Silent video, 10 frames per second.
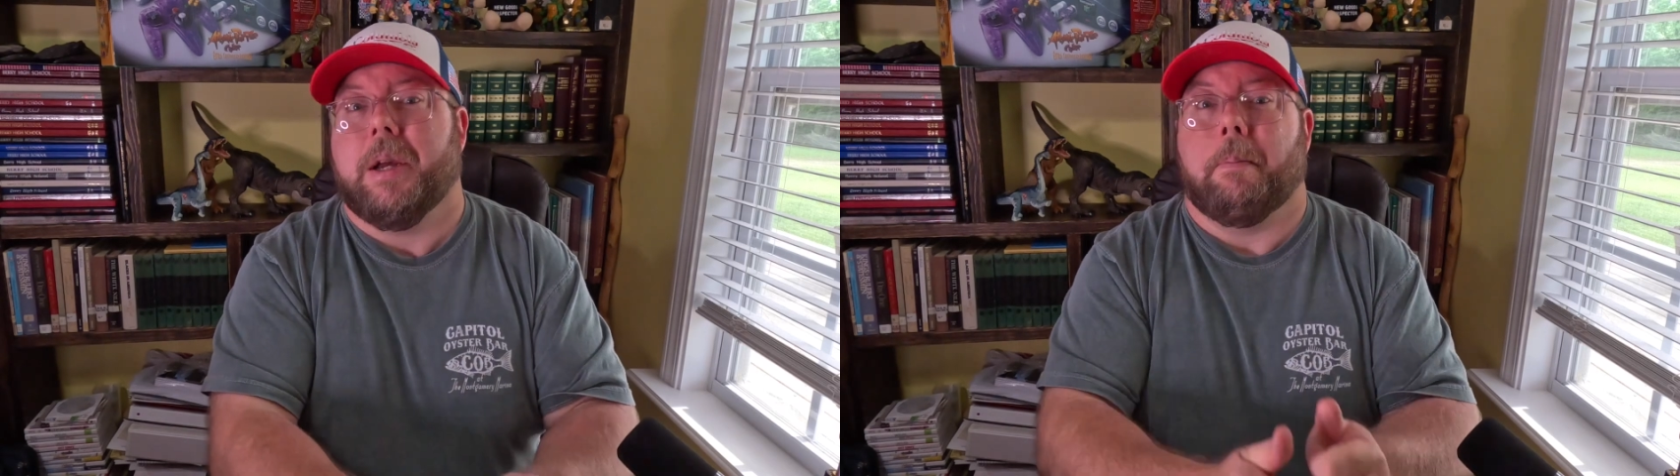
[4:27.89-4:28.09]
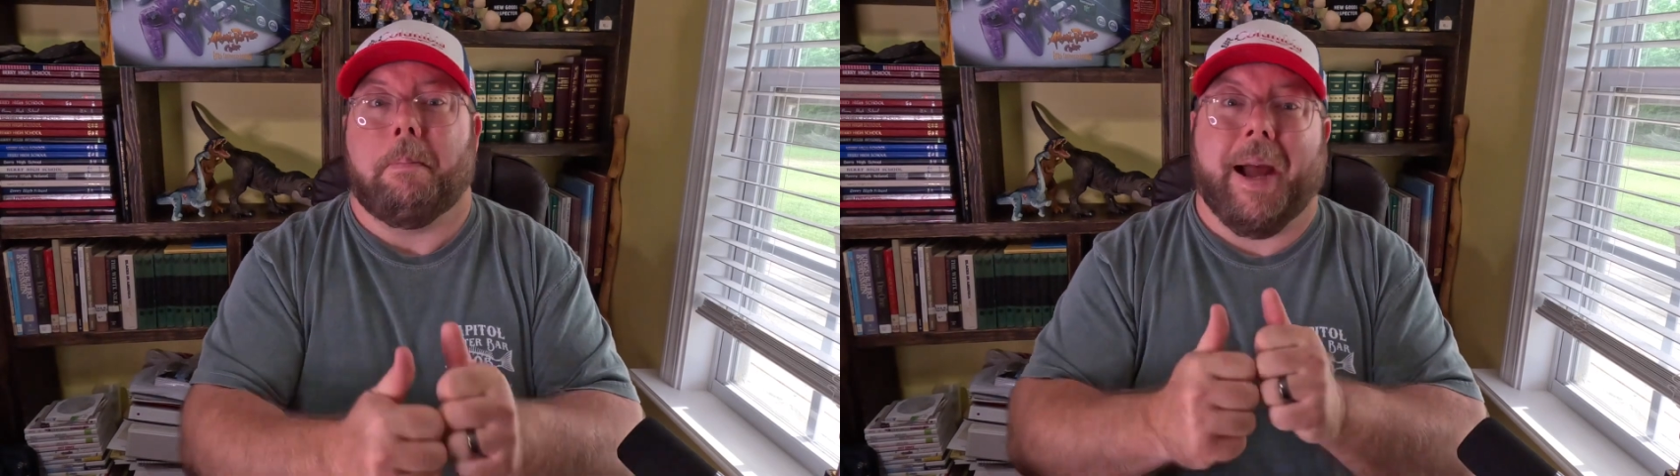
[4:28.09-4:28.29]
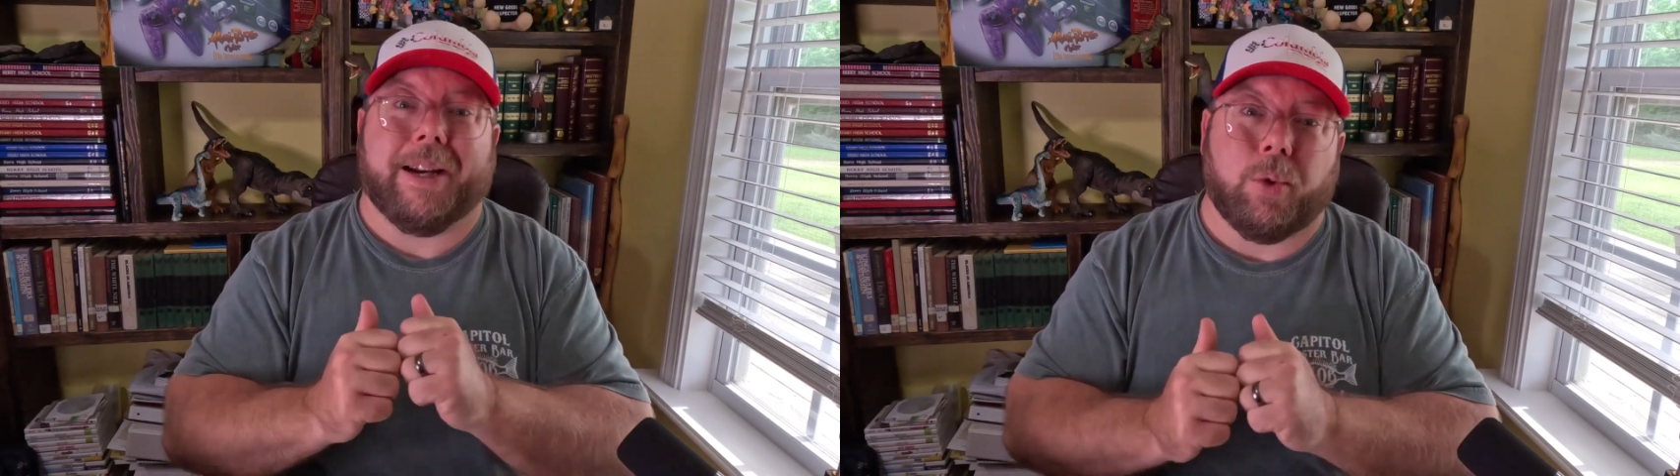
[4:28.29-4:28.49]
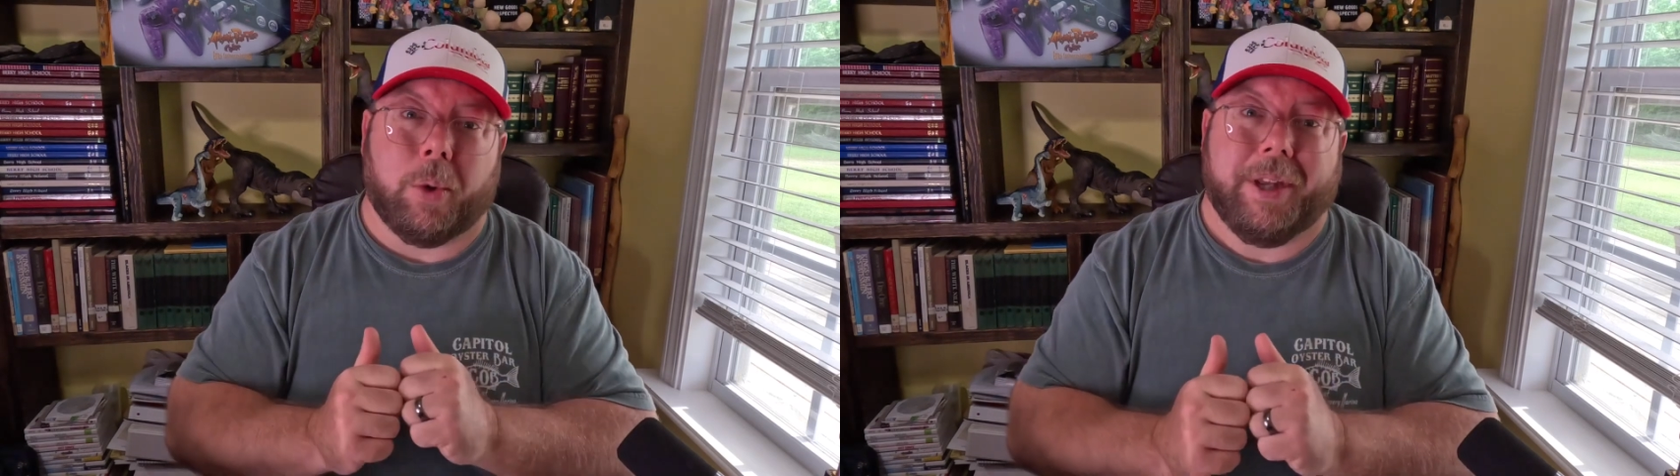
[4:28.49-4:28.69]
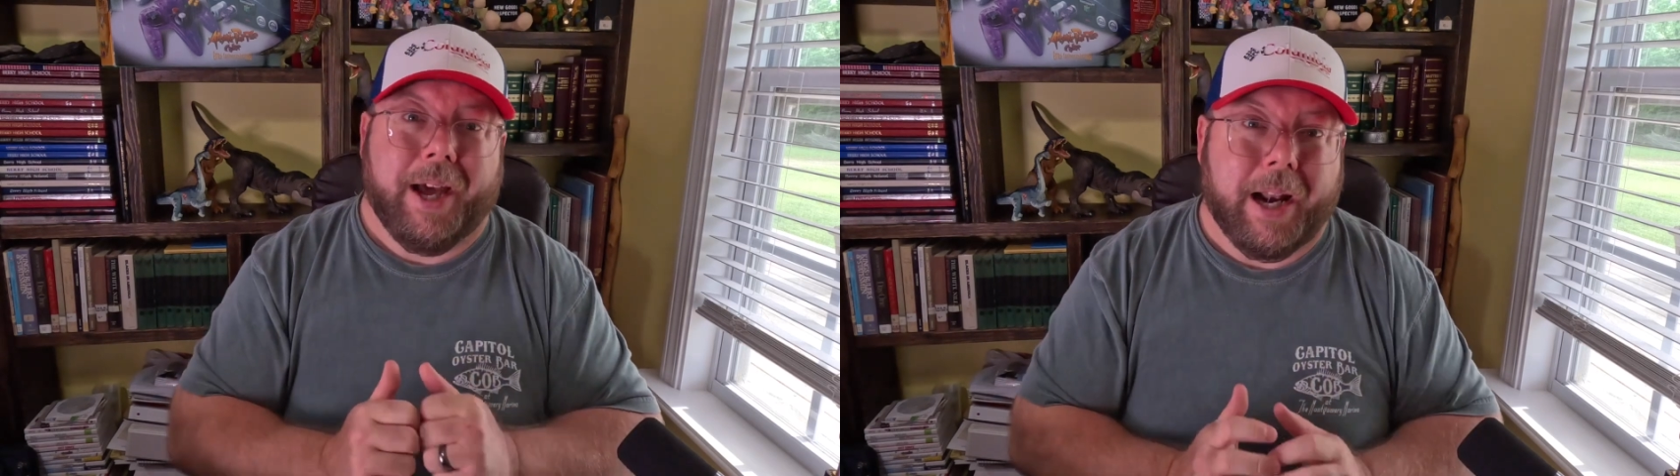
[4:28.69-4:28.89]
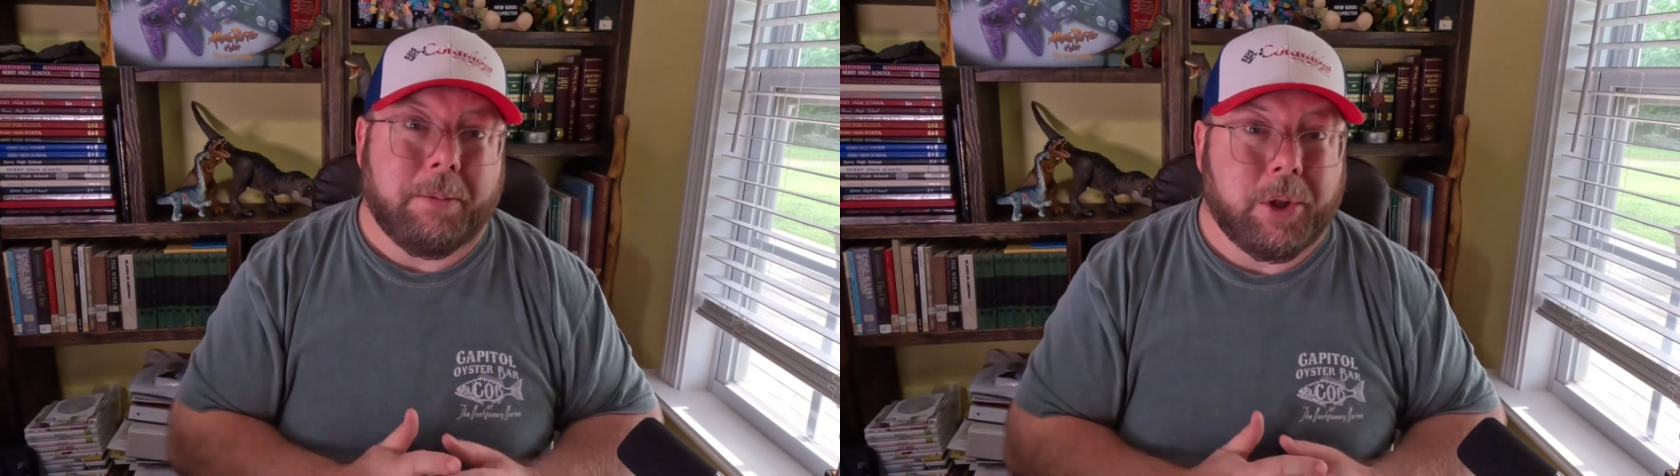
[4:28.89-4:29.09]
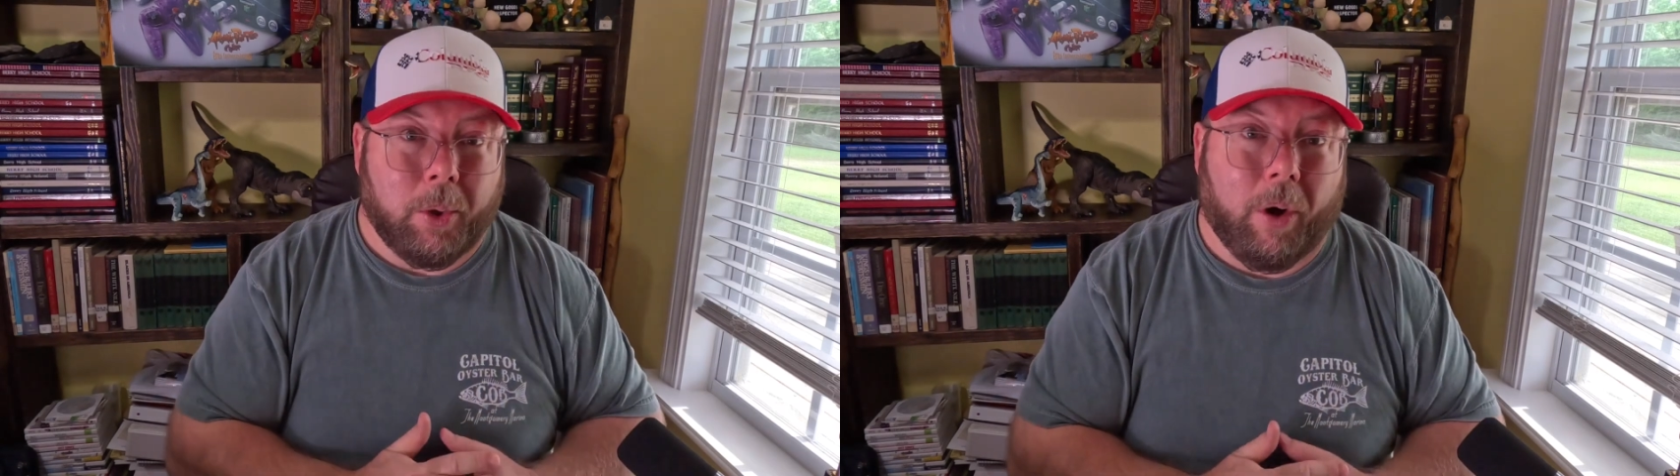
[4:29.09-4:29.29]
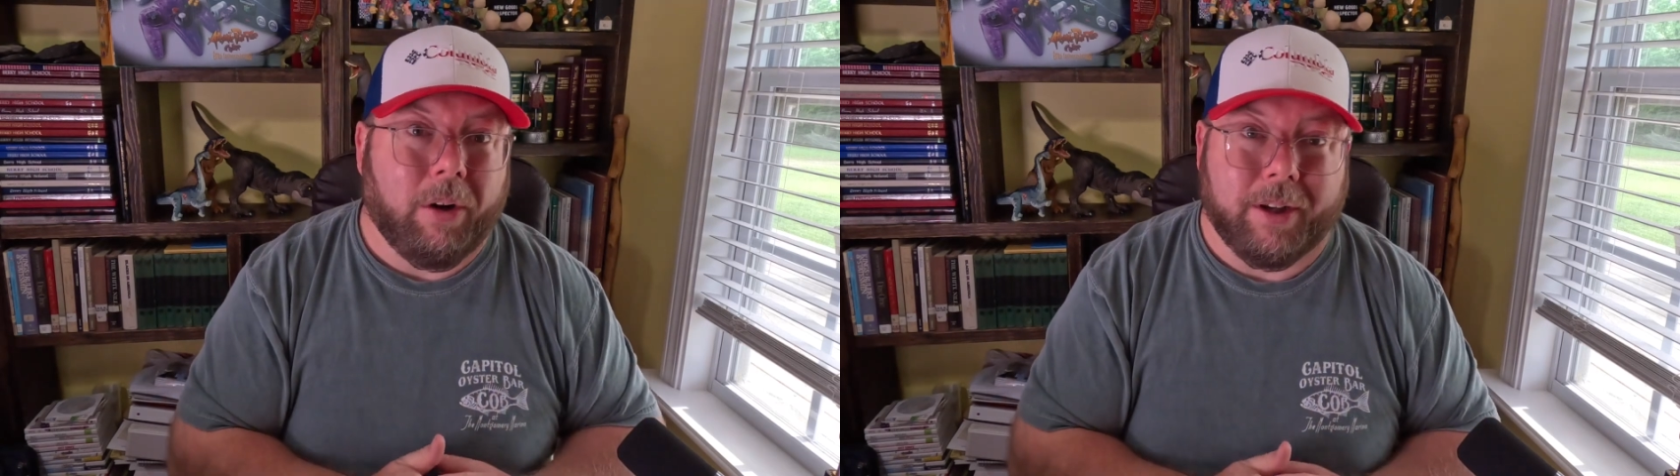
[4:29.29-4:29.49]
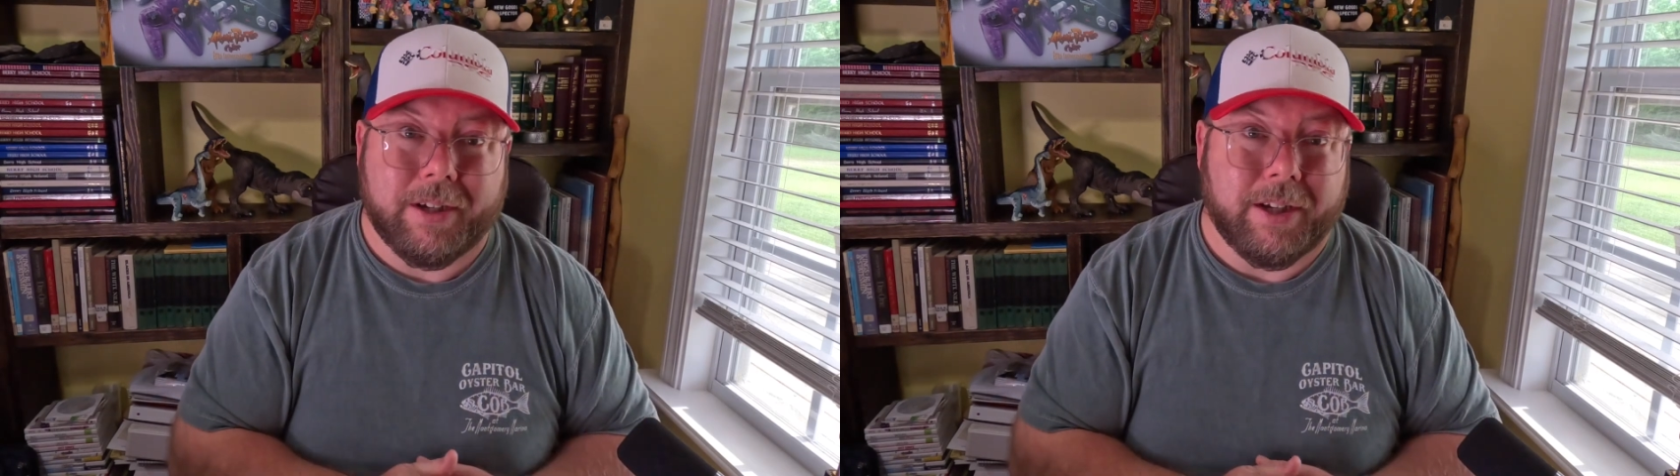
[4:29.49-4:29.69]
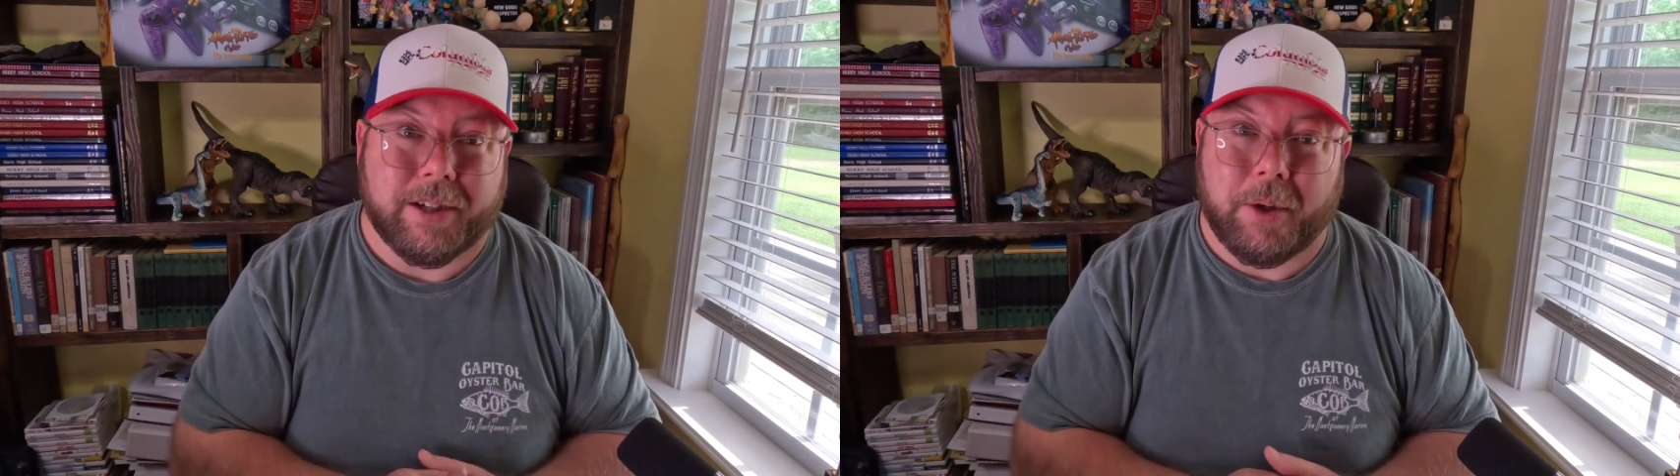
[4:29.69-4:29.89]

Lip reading: back toward the items you are listing.